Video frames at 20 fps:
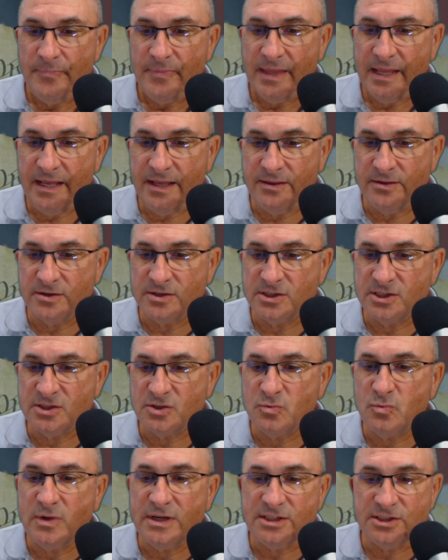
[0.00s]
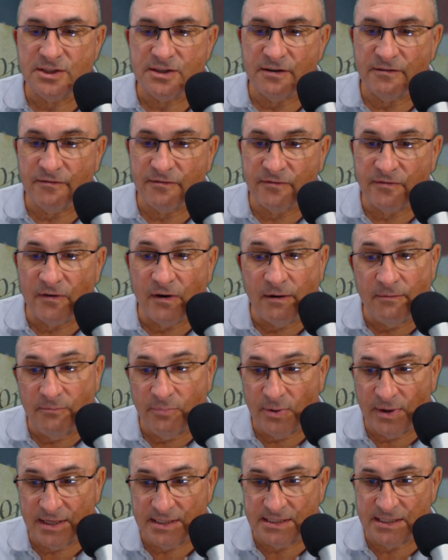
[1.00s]
either switched from
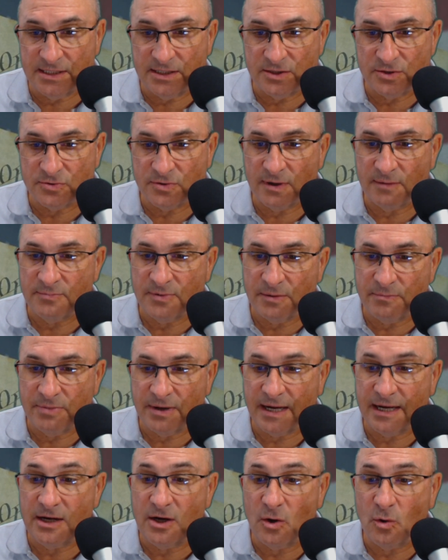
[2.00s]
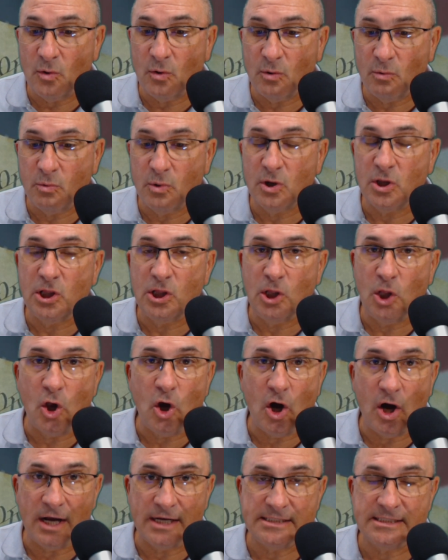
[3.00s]
President Trump to Biden or were
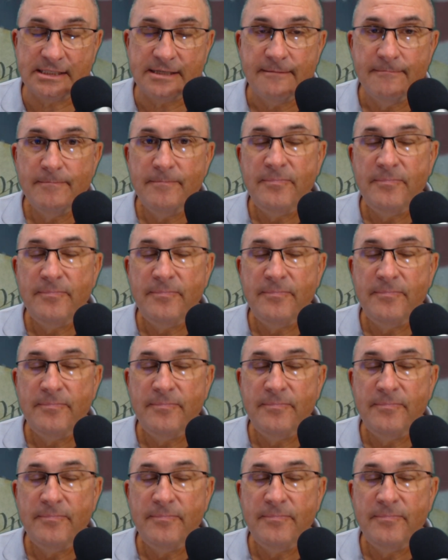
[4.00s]
lost.